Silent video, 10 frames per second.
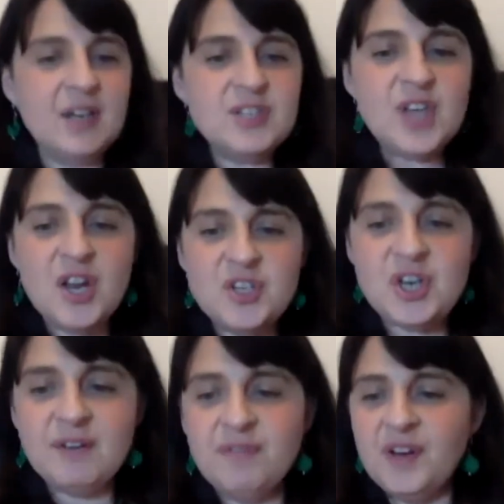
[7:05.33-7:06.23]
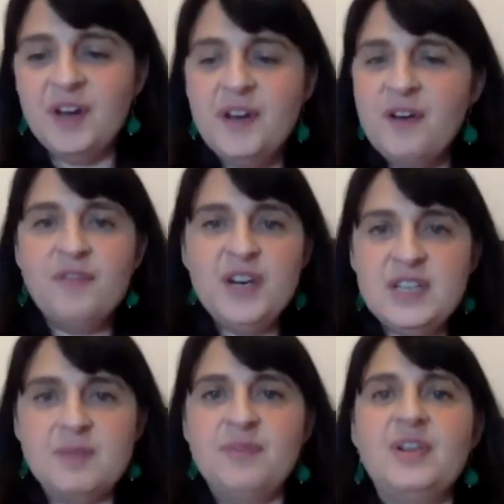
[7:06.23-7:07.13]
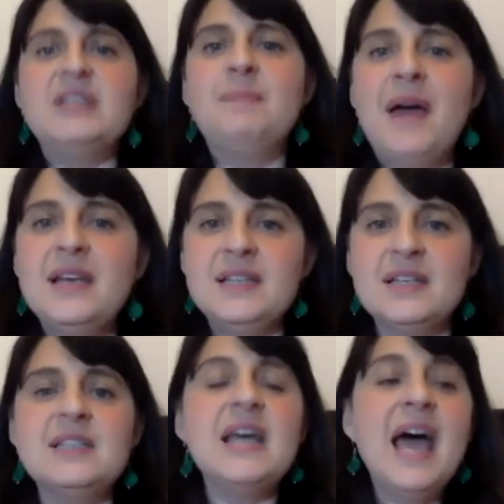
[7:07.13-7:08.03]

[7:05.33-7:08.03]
searching for freedom, for independence.